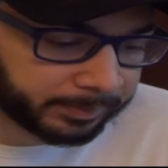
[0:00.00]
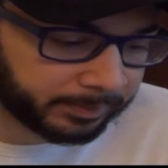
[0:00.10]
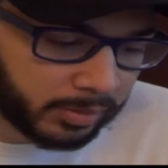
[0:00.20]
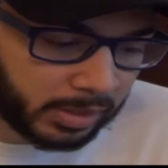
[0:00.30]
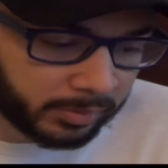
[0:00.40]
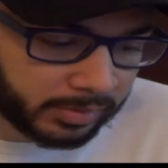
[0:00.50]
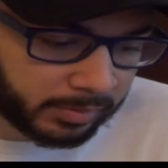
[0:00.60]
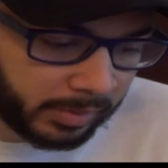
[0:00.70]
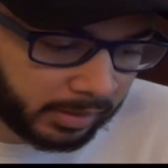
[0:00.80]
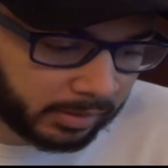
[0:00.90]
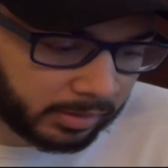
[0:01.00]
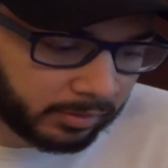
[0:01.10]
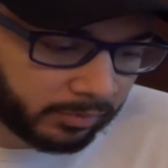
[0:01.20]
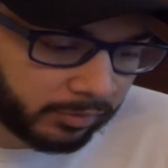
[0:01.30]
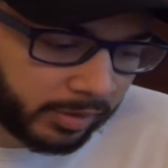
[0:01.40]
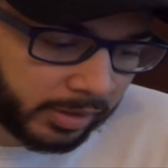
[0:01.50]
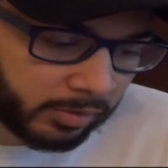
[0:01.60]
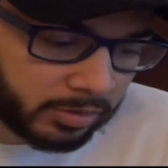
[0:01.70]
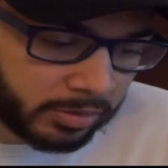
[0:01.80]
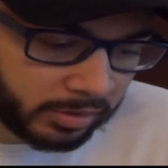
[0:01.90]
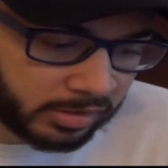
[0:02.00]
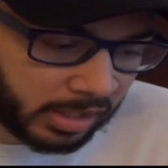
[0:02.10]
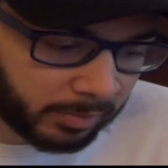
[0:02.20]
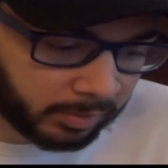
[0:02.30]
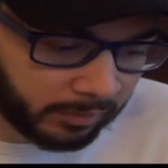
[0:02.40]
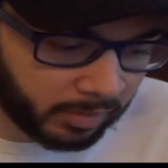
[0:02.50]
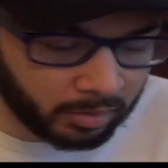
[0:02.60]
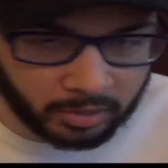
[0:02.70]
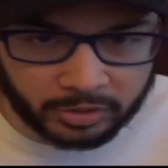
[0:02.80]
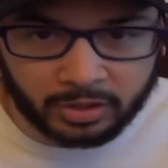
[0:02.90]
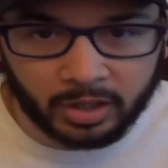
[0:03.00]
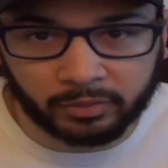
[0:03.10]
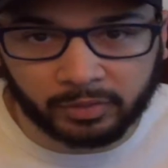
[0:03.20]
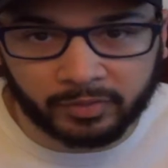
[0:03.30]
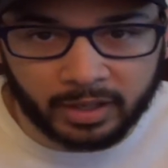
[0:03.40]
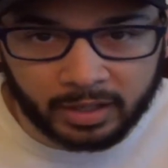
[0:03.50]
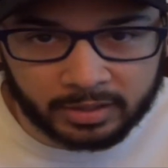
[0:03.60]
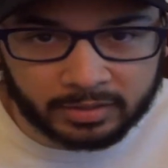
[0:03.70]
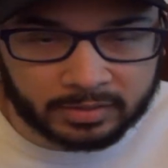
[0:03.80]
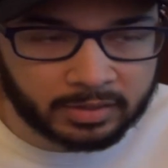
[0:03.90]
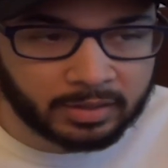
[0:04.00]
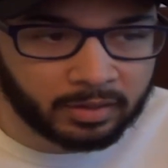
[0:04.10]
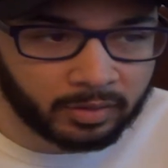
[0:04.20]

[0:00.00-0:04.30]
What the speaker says: It was able to make Freddy Krueger a staple of the horror genre of the 80s,